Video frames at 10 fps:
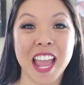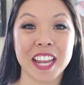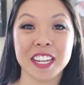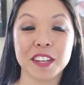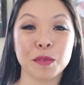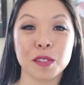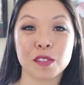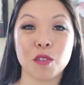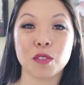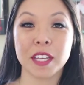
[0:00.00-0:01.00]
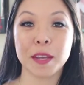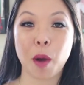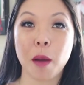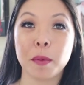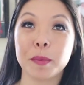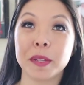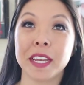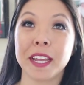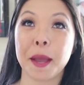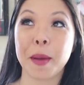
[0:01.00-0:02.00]
And it was only
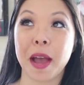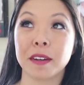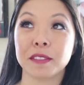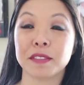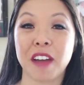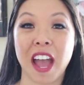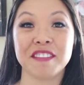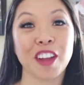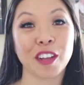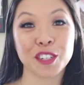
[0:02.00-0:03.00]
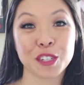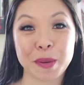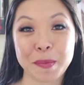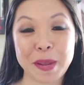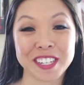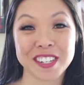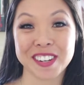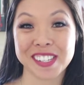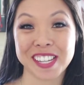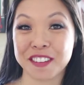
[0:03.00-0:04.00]
probably about $5 per picture
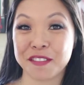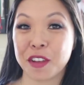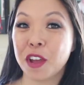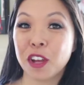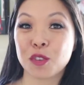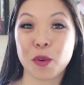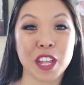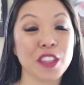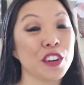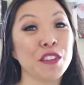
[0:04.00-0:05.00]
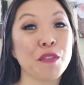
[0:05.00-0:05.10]
instead of $20, $30,